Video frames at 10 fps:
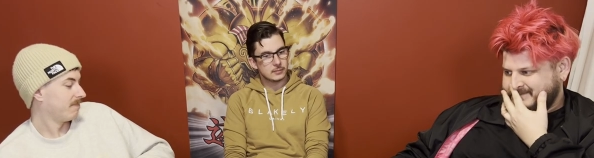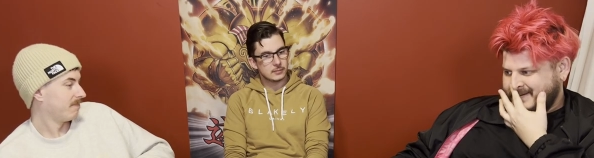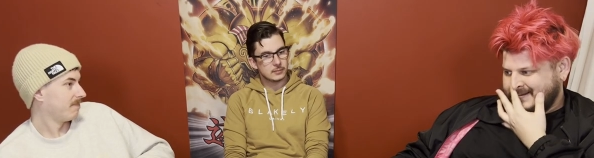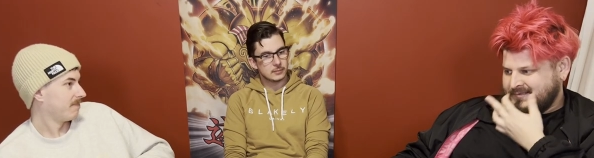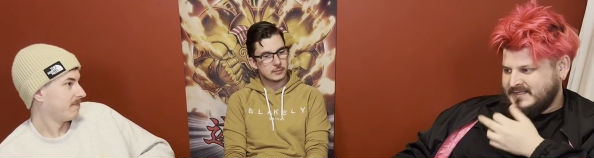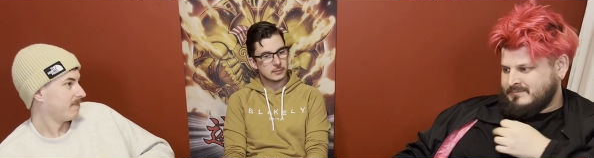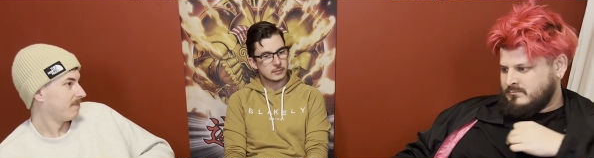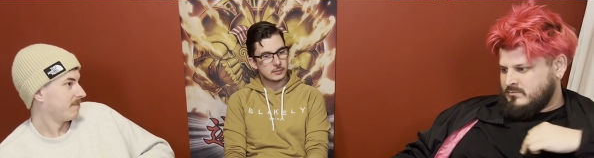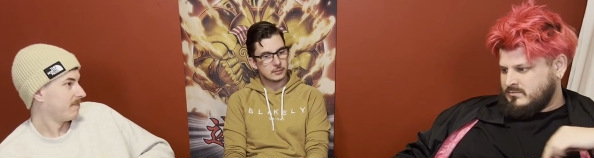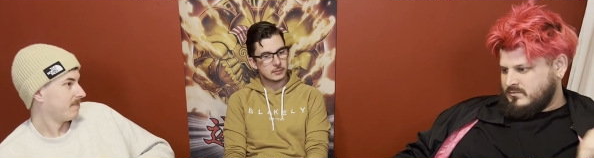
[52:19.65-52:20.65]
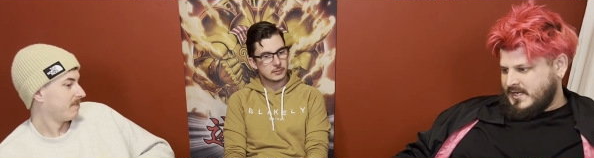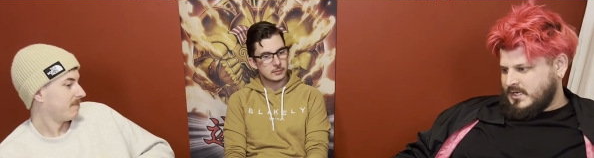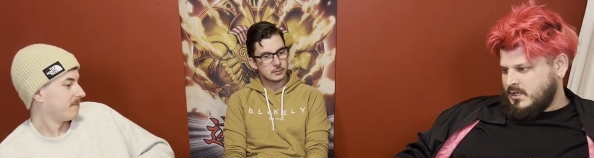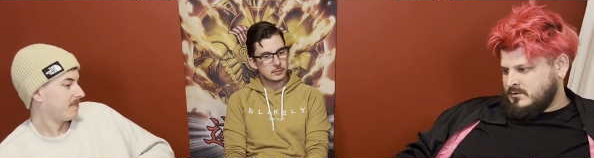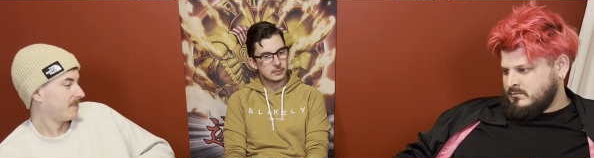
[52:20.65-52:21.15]
Speaker 1: Purrely, they
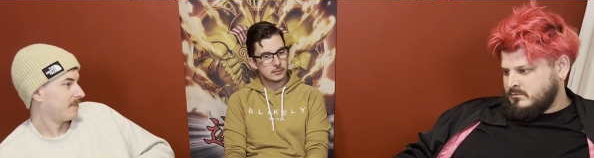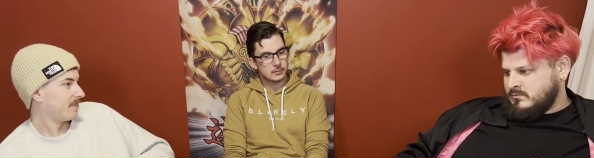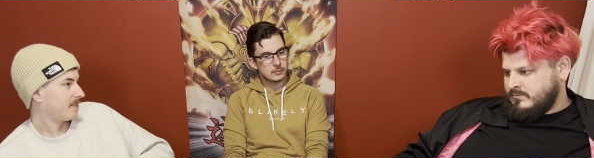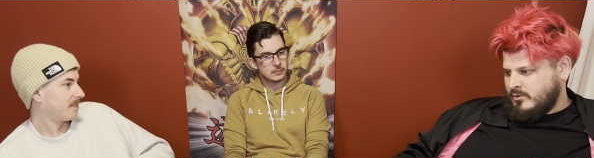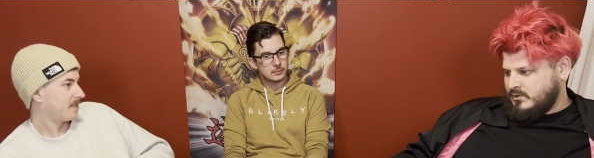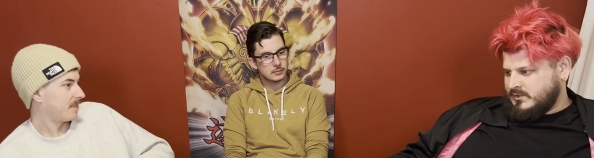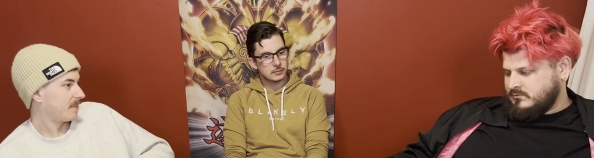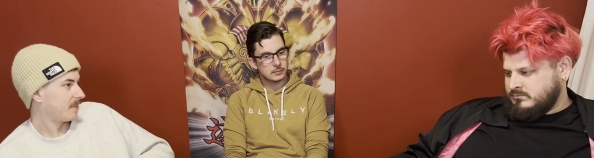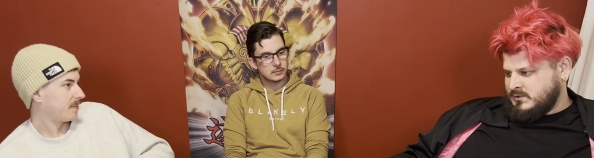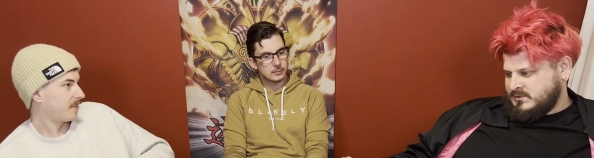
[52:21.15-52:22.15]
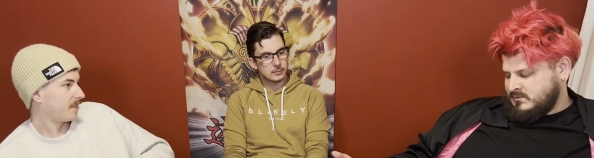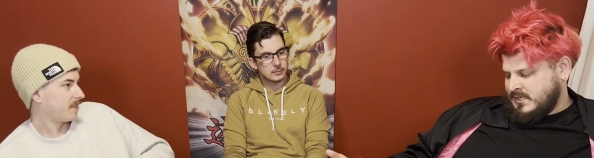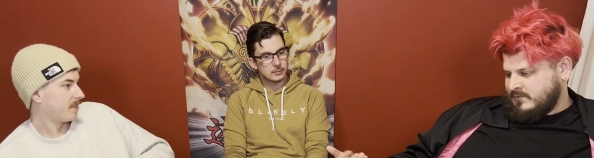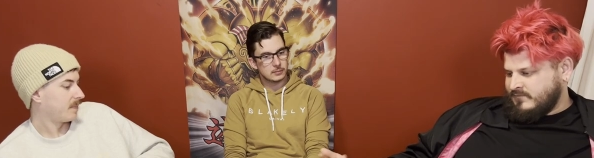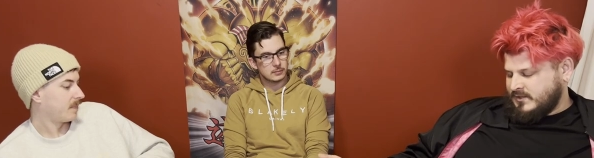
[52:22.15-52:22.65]
can't. Purrely is
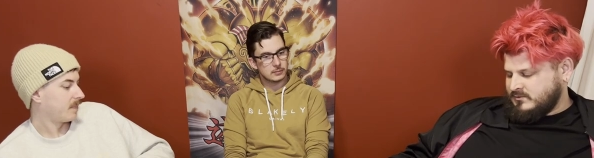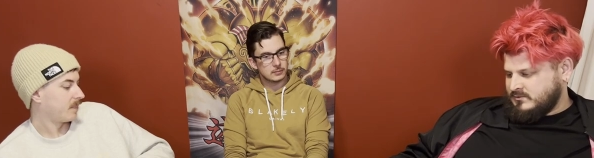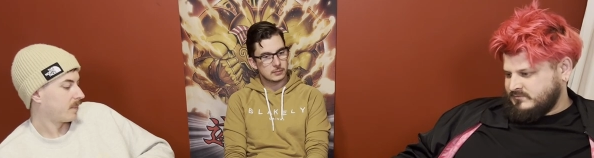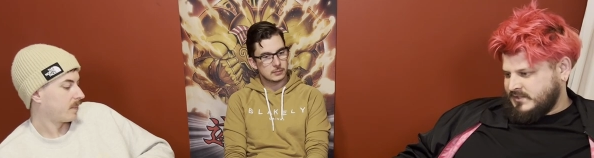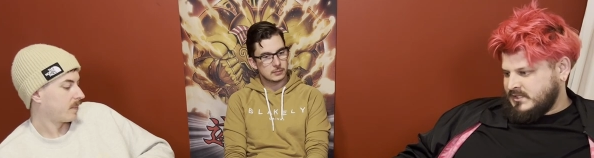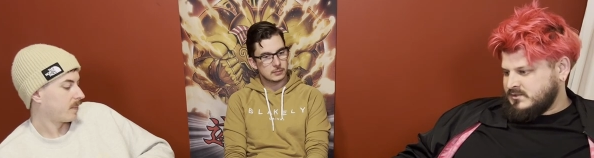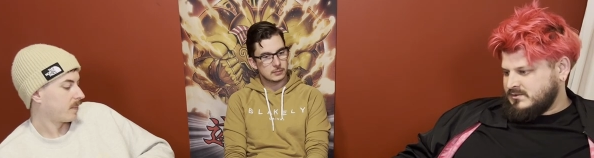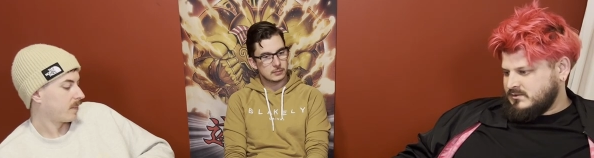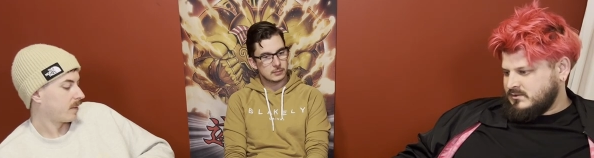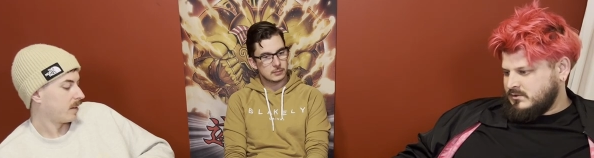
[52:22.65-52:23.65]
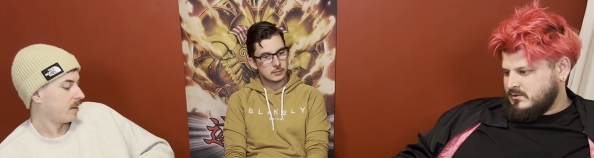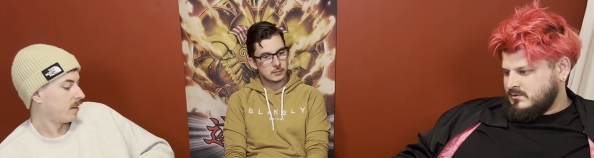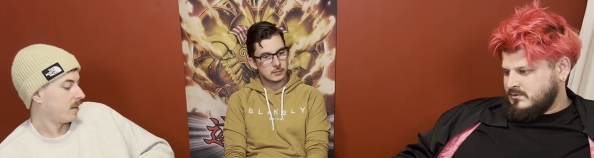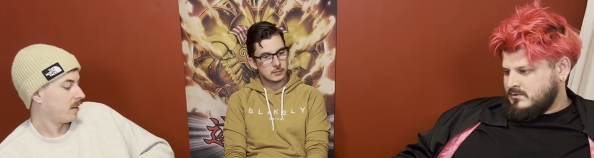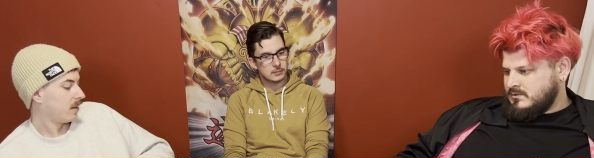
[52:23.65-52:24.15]
now fucked because of us.
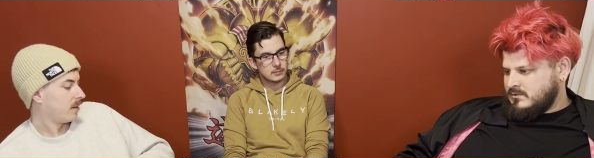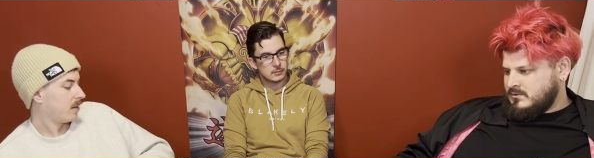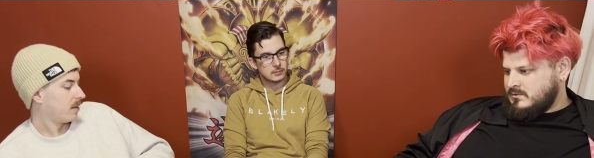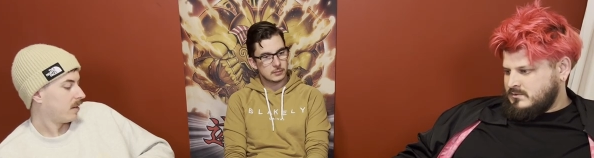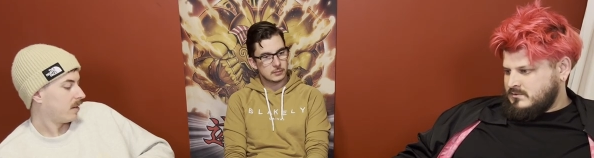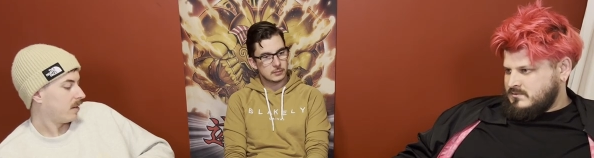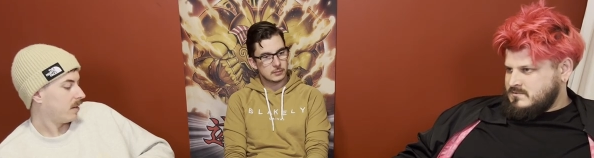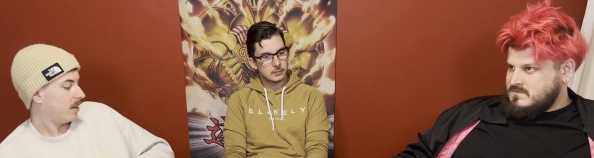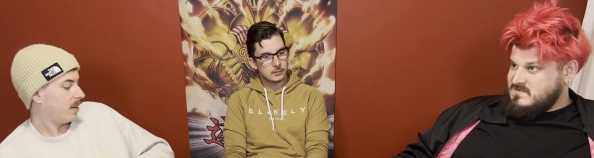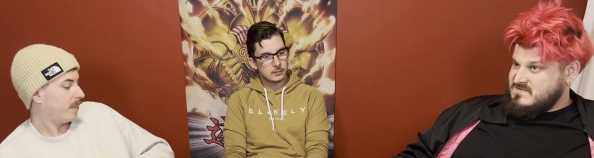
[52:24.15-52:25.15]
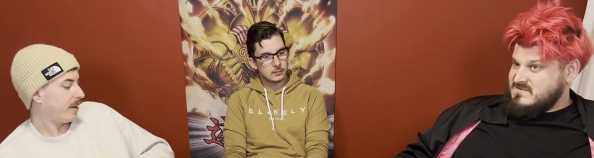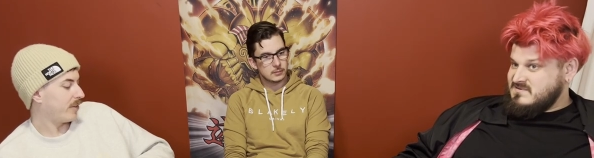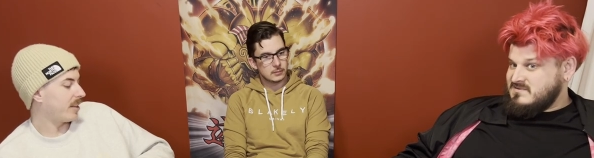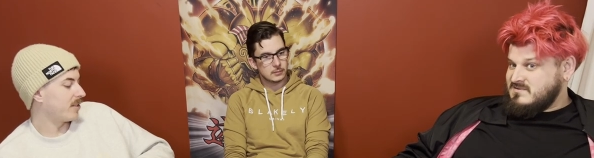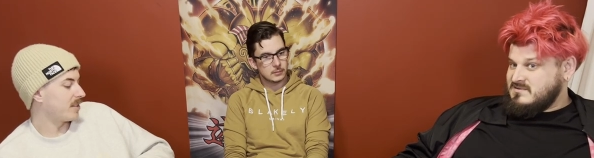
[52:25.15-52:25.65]
Speaker 2: Yeah, but
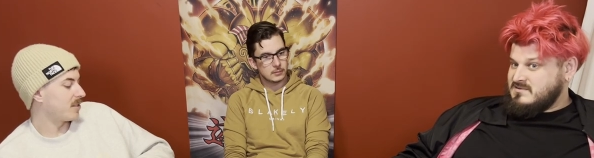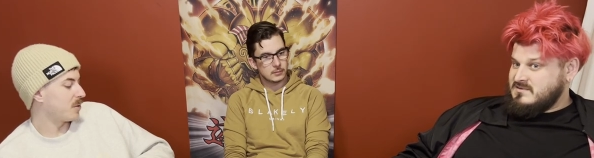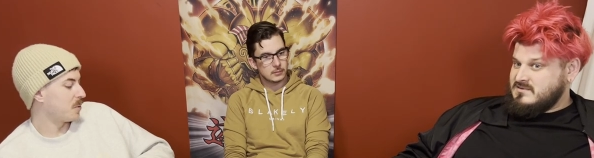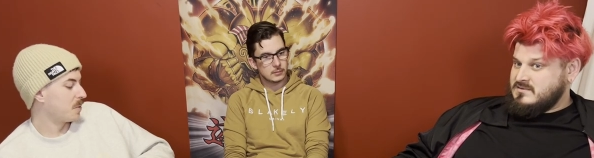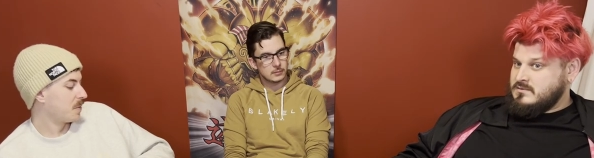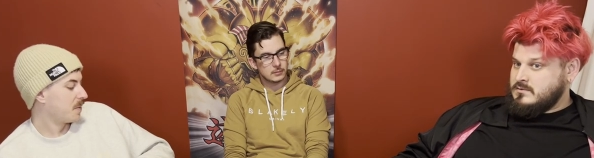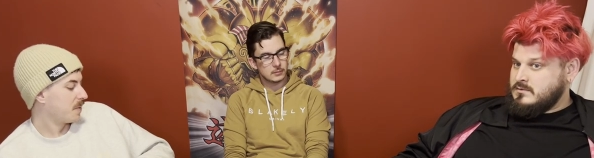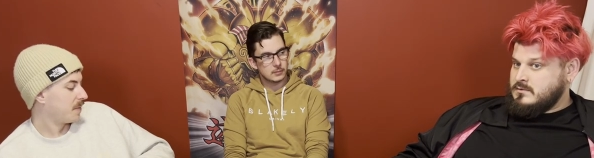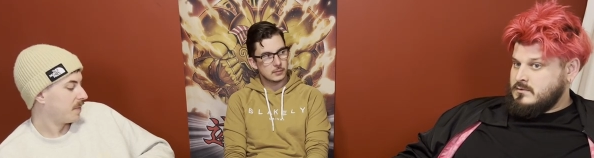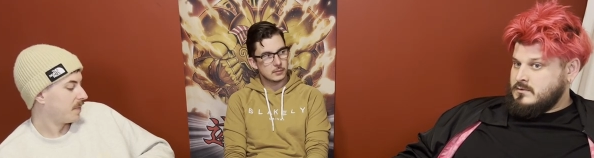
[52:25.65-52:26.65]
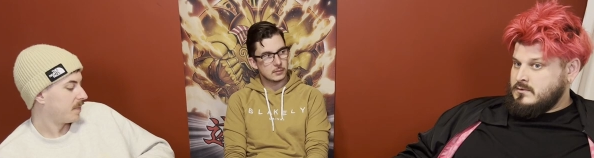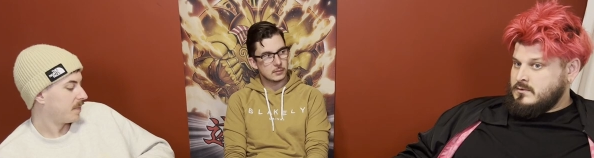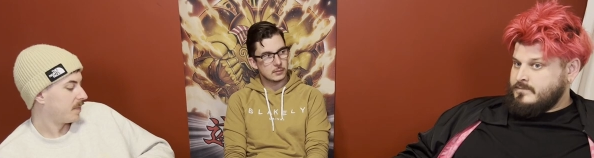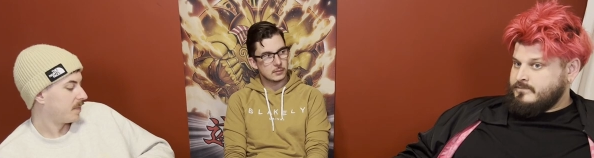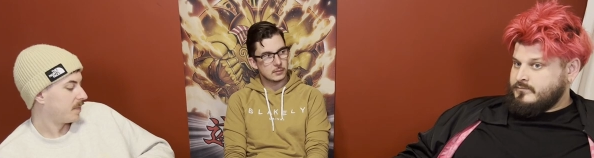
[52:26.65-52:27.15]
everything else is too.
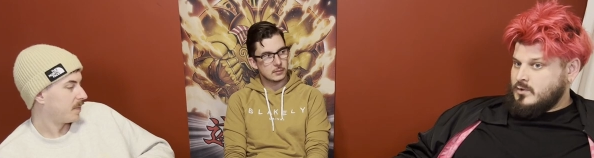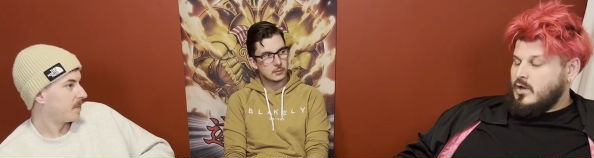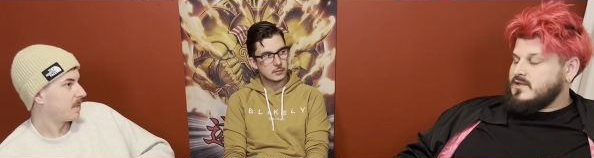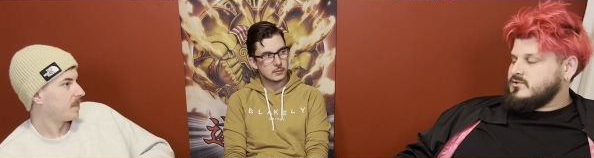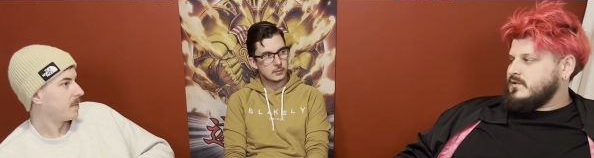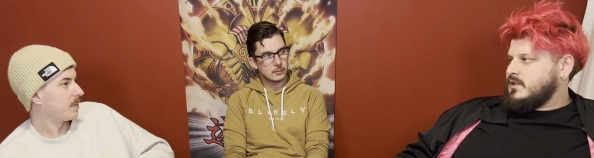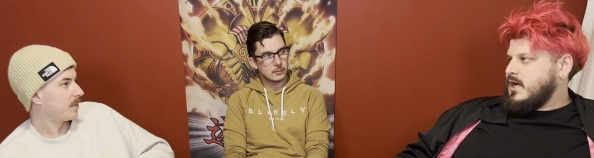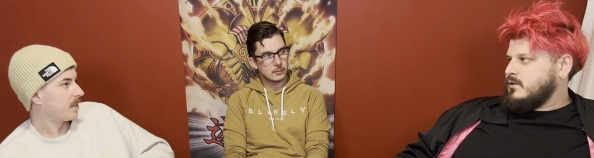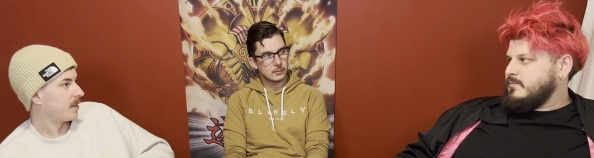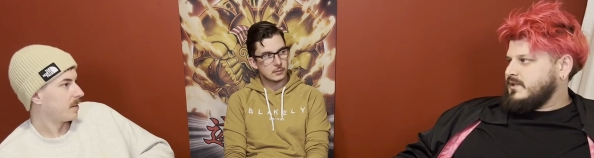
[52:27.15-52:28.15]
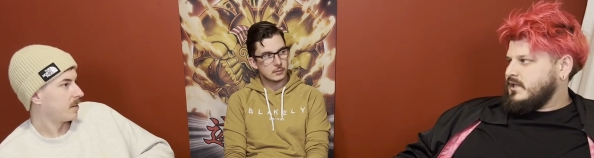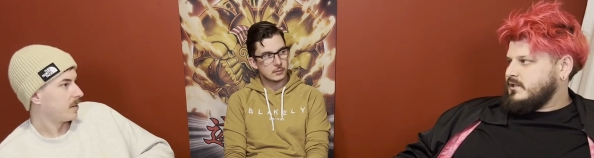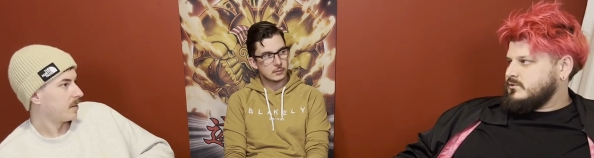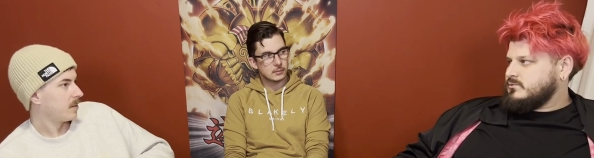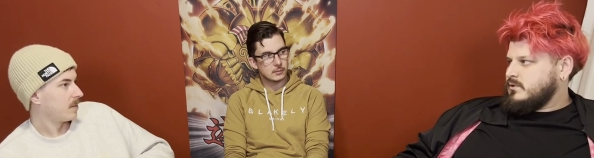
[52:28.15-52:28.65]
Speaker 1: Oh, that's right. The car will be
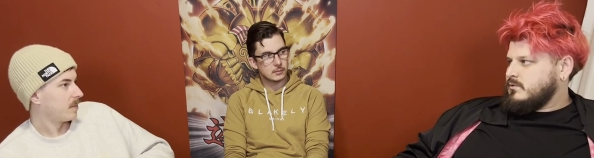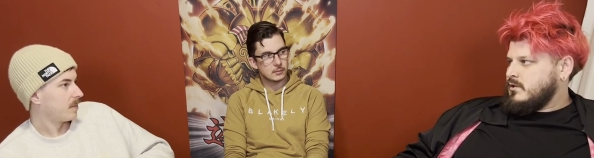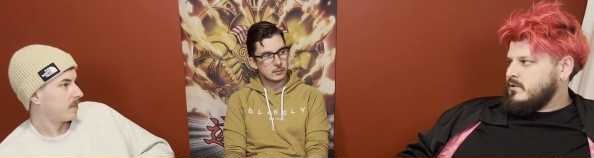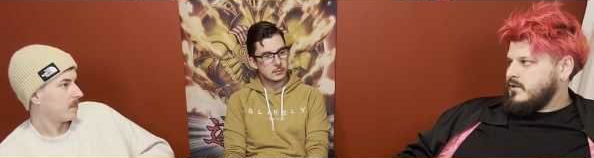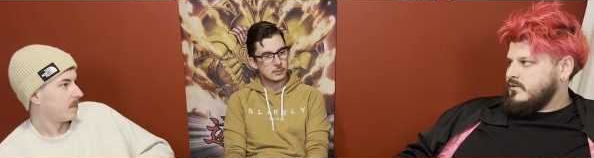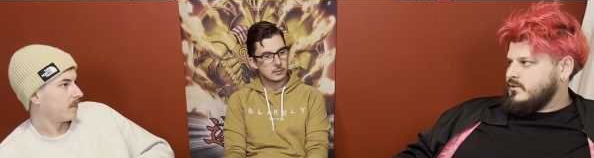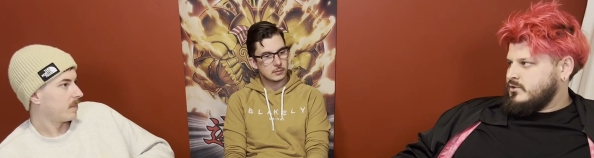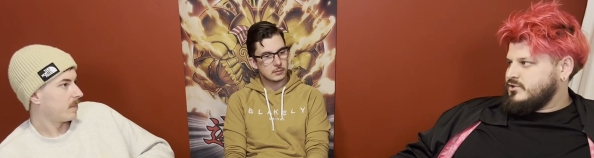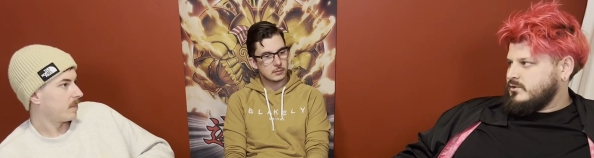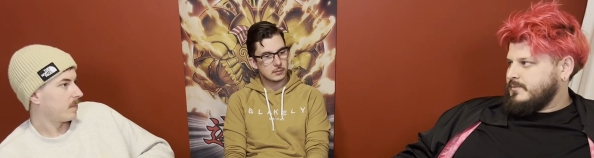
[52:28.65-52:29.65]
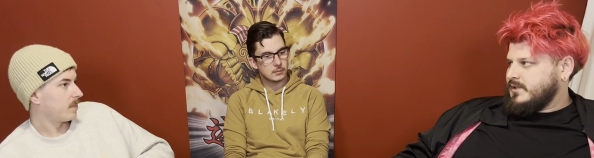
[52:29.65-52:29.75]
legal as well. Uh, the new shit will be